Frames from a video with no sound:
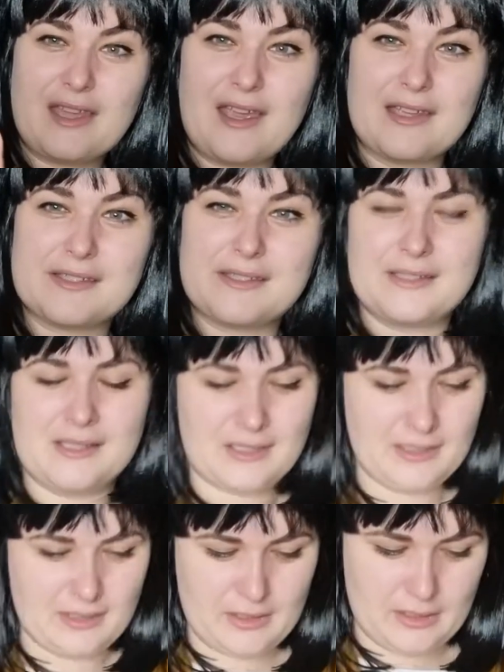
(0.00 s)
Yes.
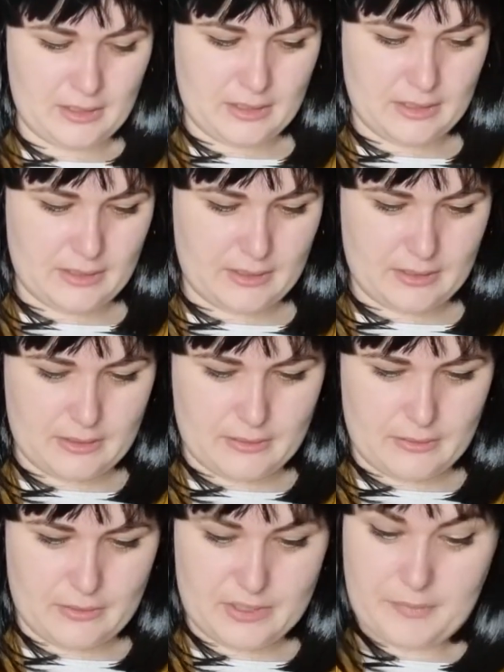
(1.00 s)

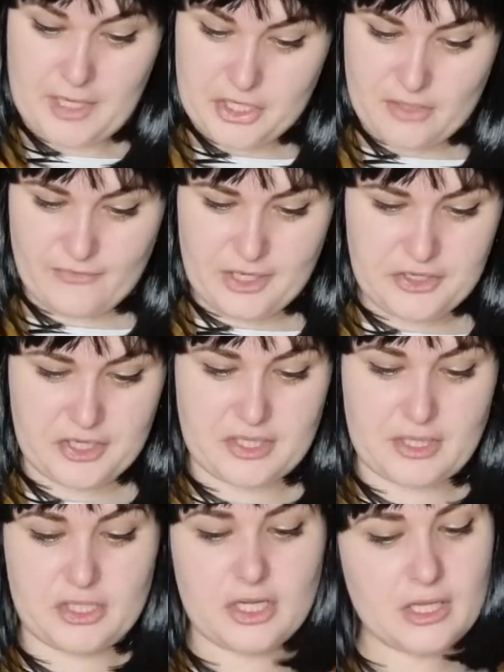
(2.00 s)
So, special
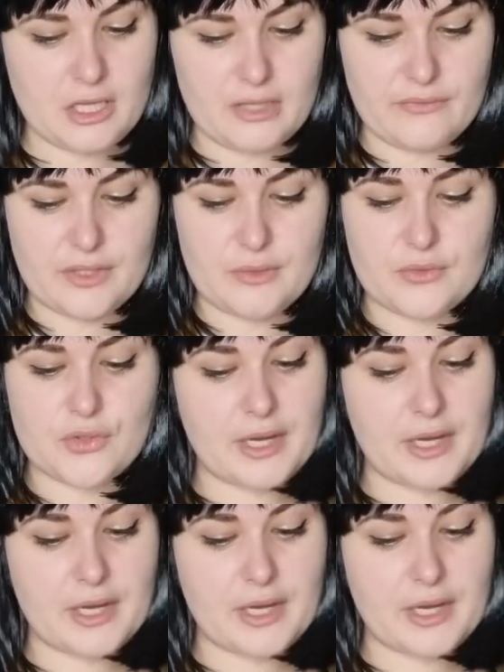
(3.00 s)
features: the Chucky interview,